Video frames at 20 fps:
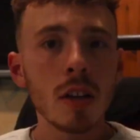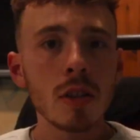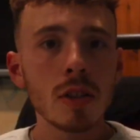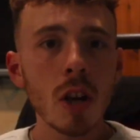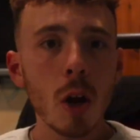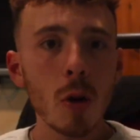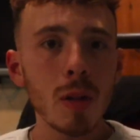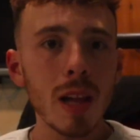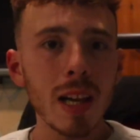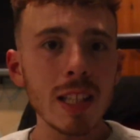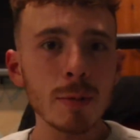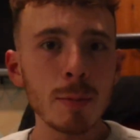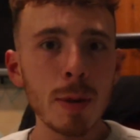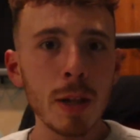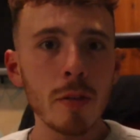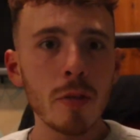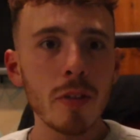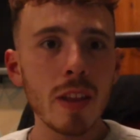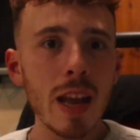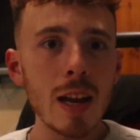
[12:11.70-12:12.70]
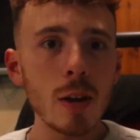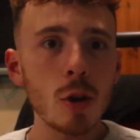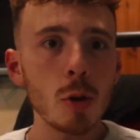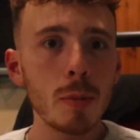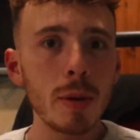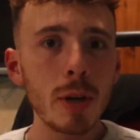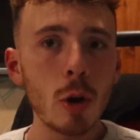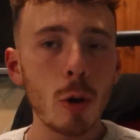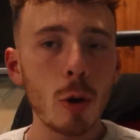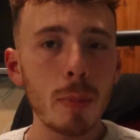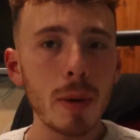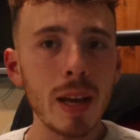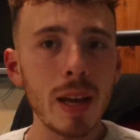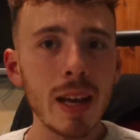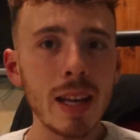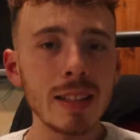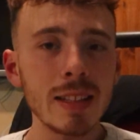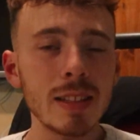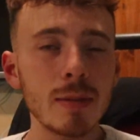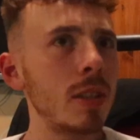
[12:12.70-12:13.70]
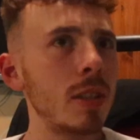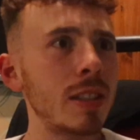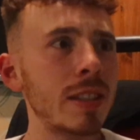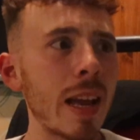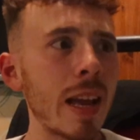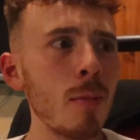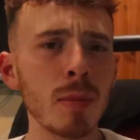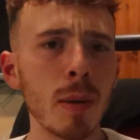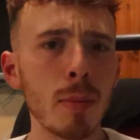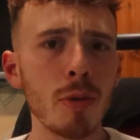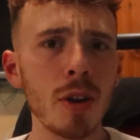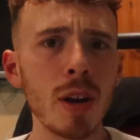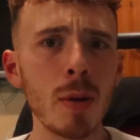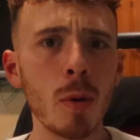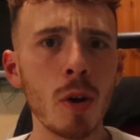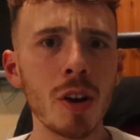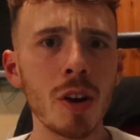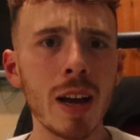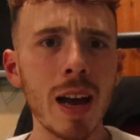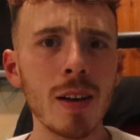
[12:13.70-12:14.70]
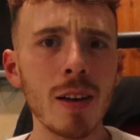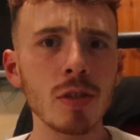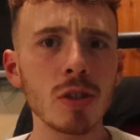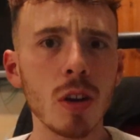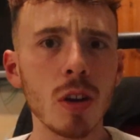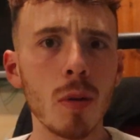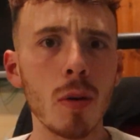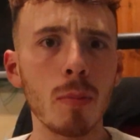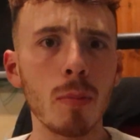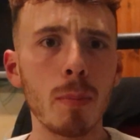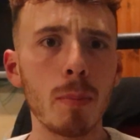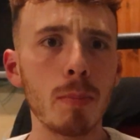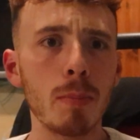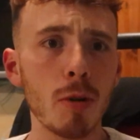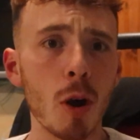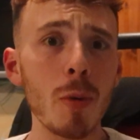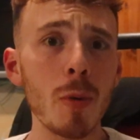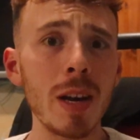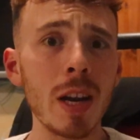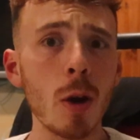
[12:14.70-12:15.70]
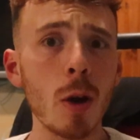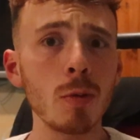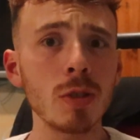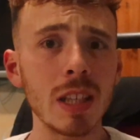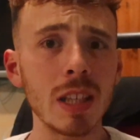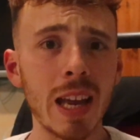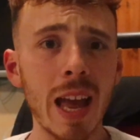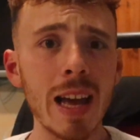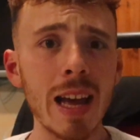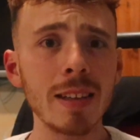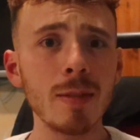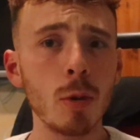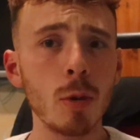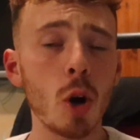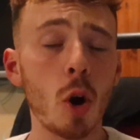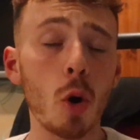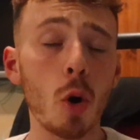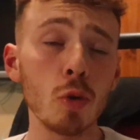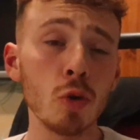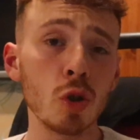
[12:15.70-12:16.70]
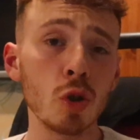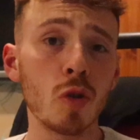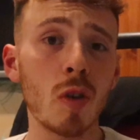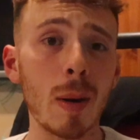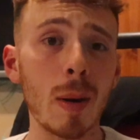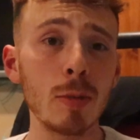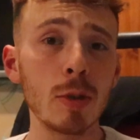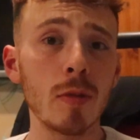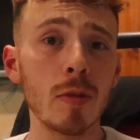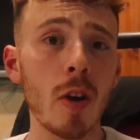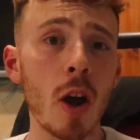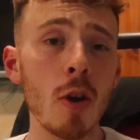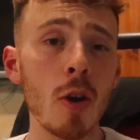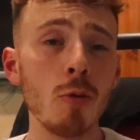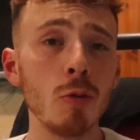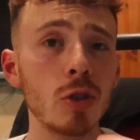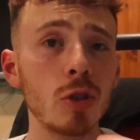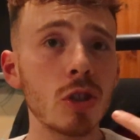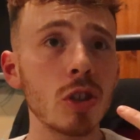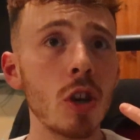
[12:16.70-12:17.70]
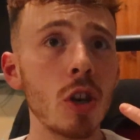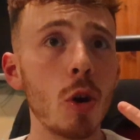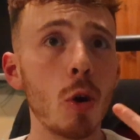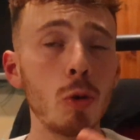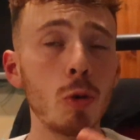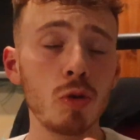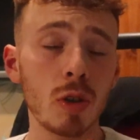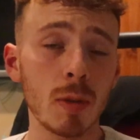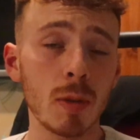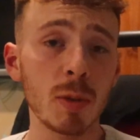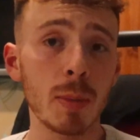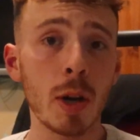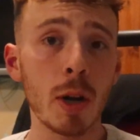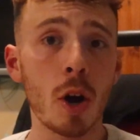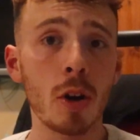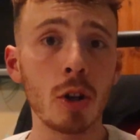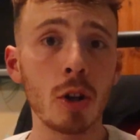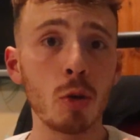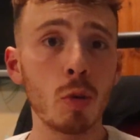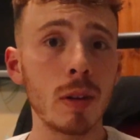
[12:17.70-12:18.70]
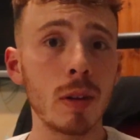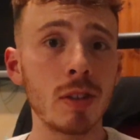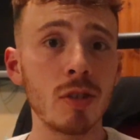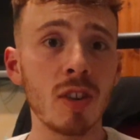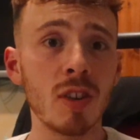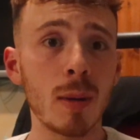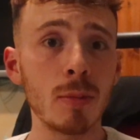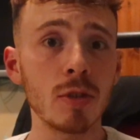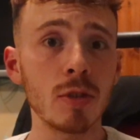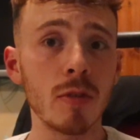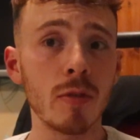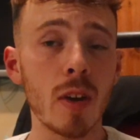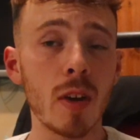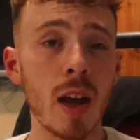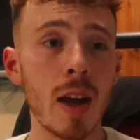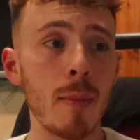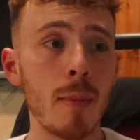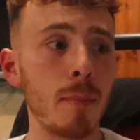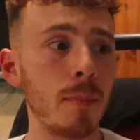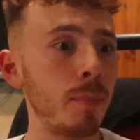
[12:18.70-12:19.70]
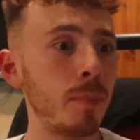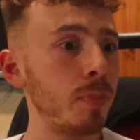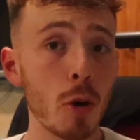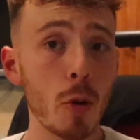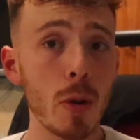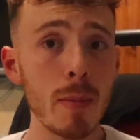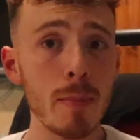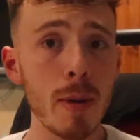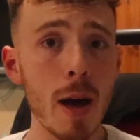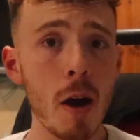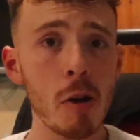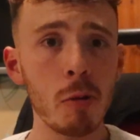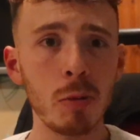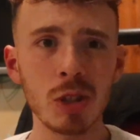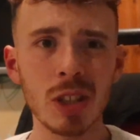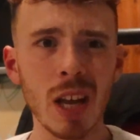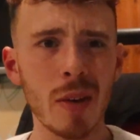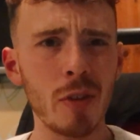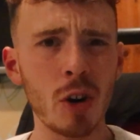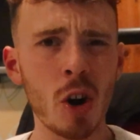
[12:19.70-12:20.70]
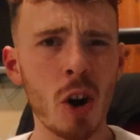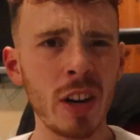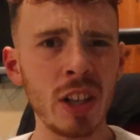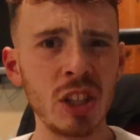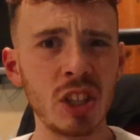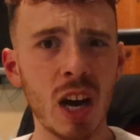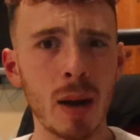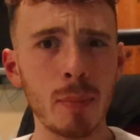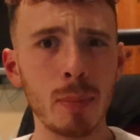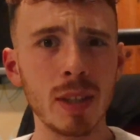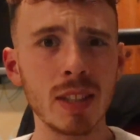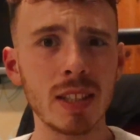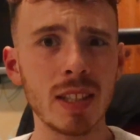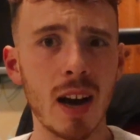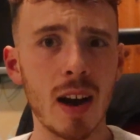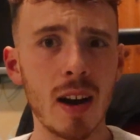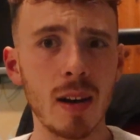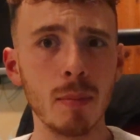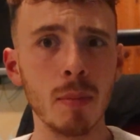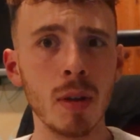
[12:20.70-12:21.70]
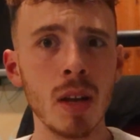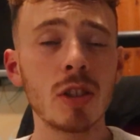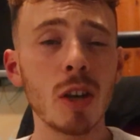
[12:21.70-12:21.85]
So last meal of the day coming up, it is the same as my pre-workout. So protein oats again, we've got 100 grams of oats, 100 grams of banana, 20 grams of protein powder. We just haven't got any jam this time.